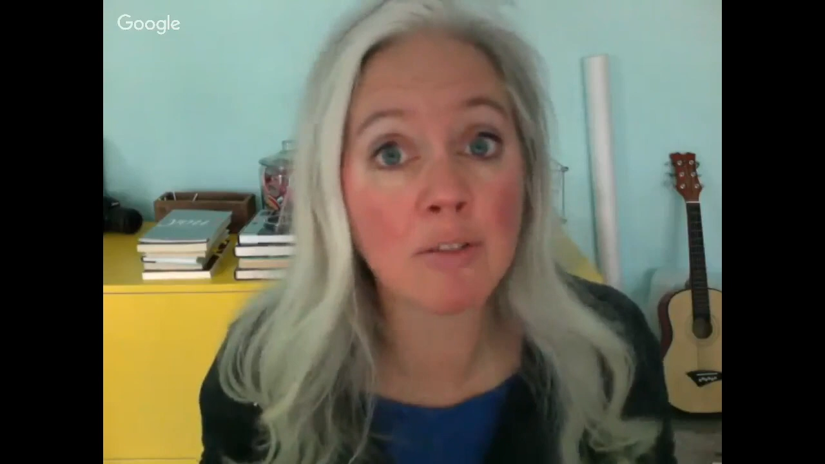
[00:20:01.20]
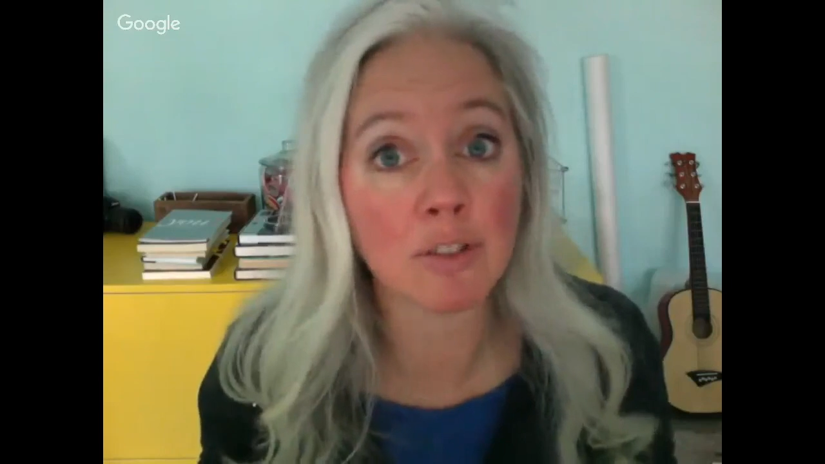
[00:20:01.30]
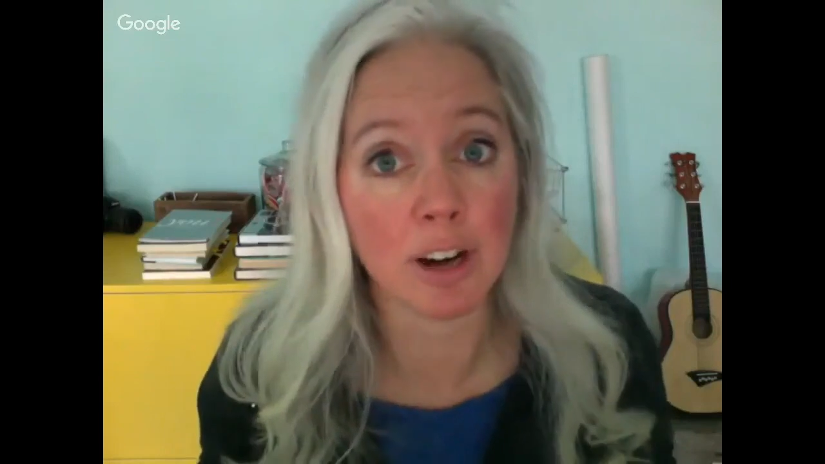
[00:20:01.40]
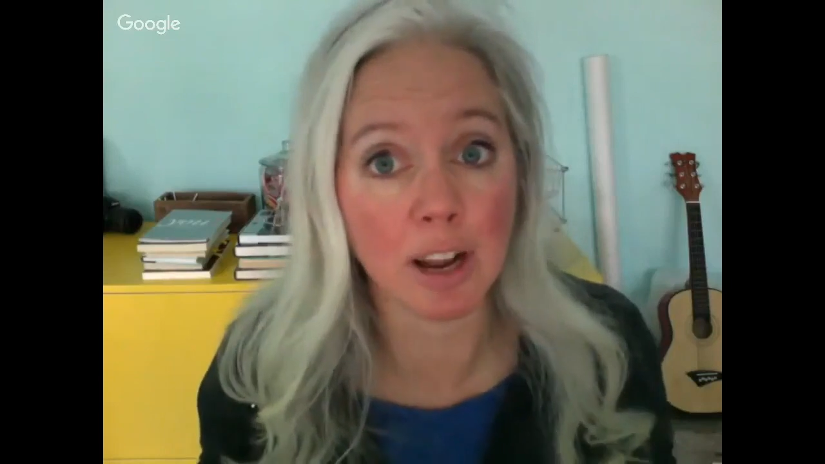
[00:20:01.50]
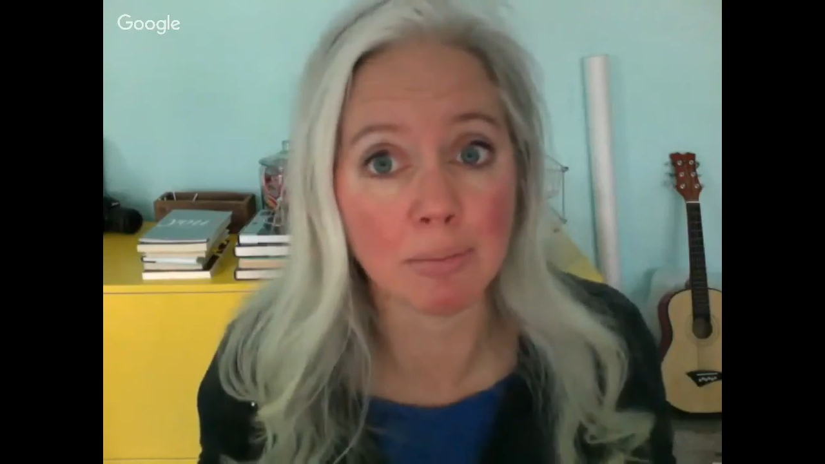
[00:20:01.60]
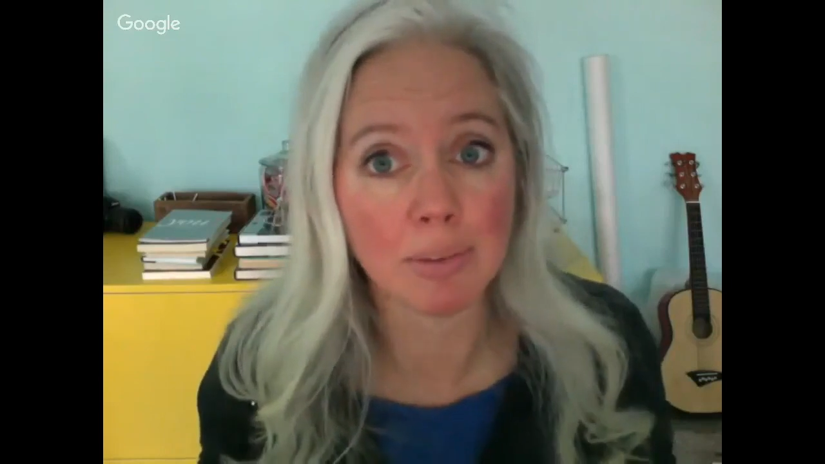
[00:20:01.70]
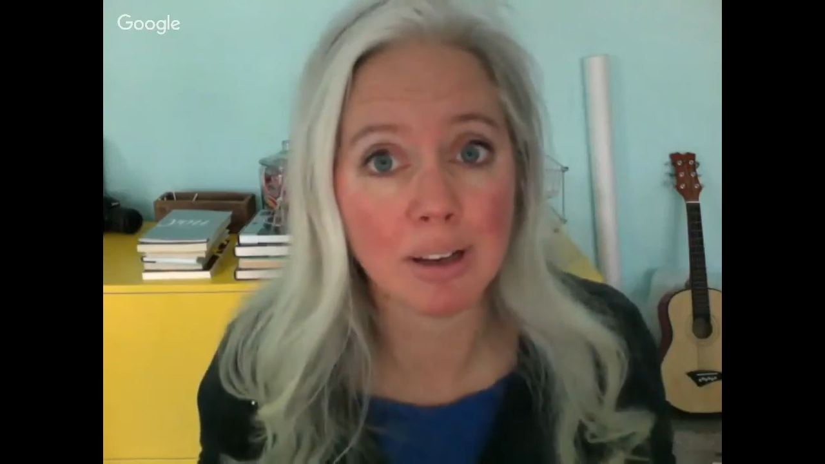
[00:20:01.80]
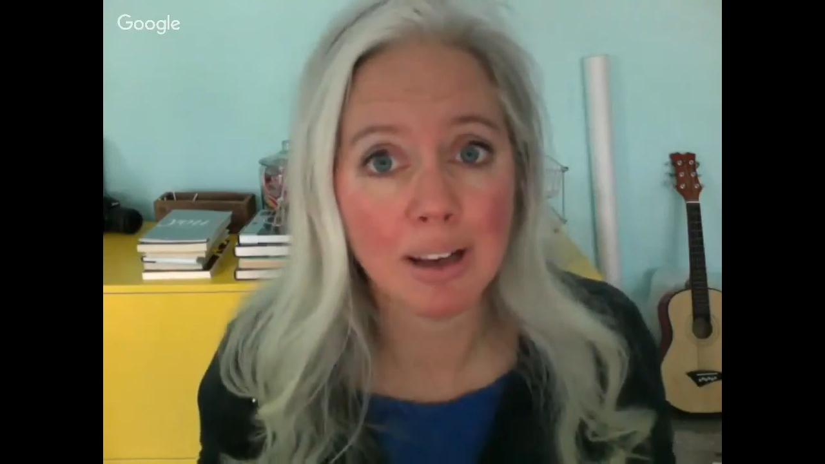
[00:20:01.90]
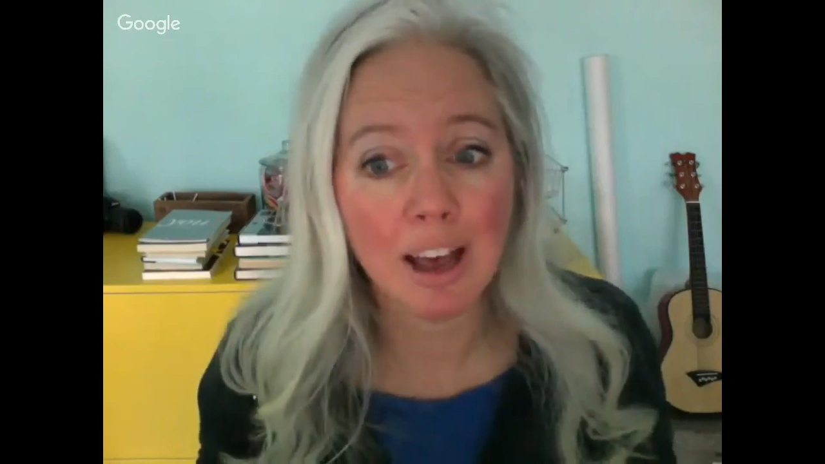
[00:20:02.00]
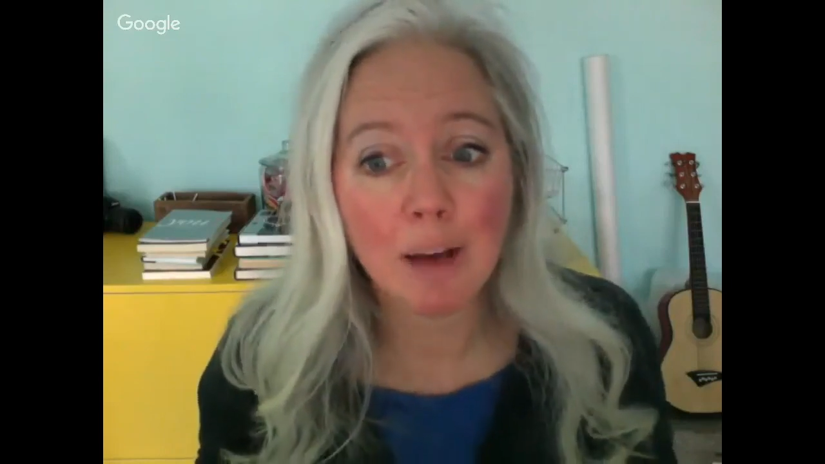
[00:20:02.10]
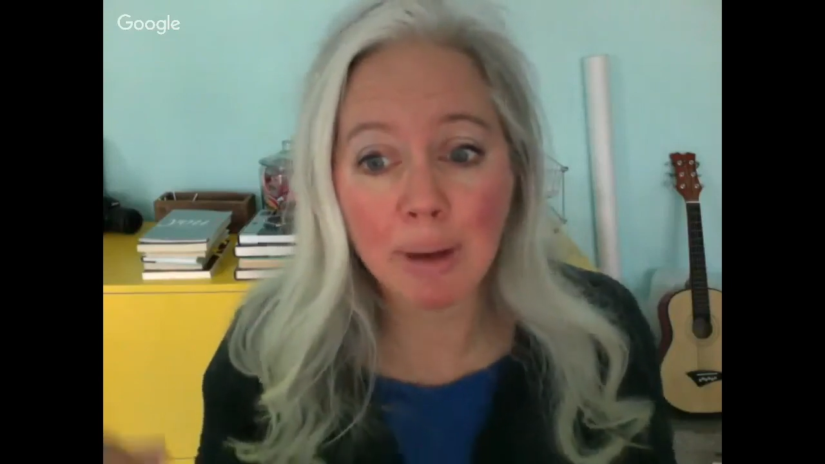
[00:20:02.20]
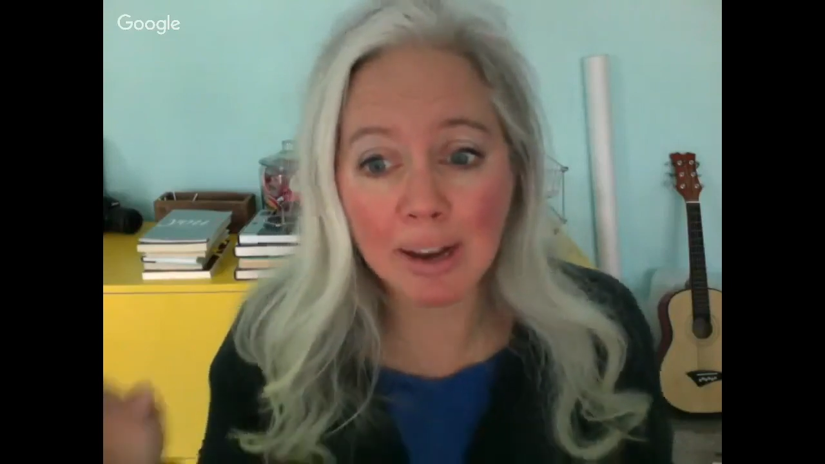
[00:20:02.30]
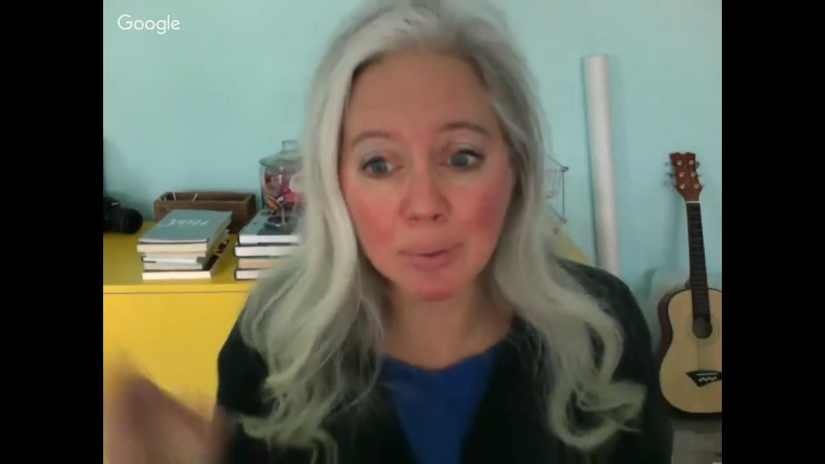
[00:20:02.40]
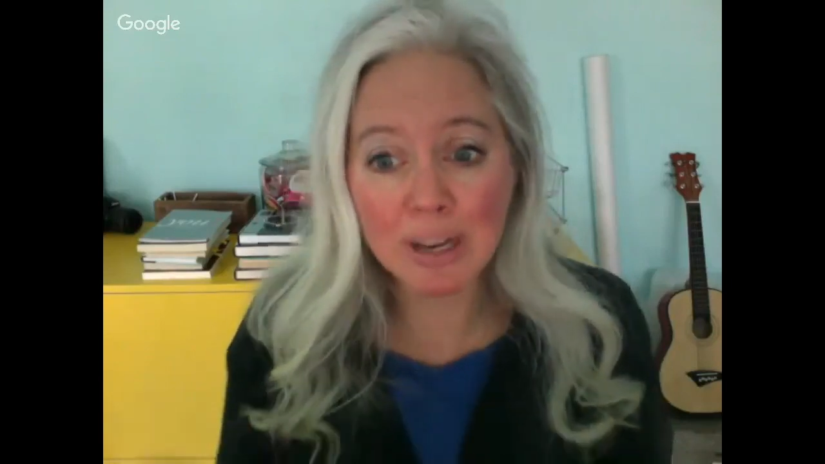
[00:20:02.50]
for him. Yeah. But when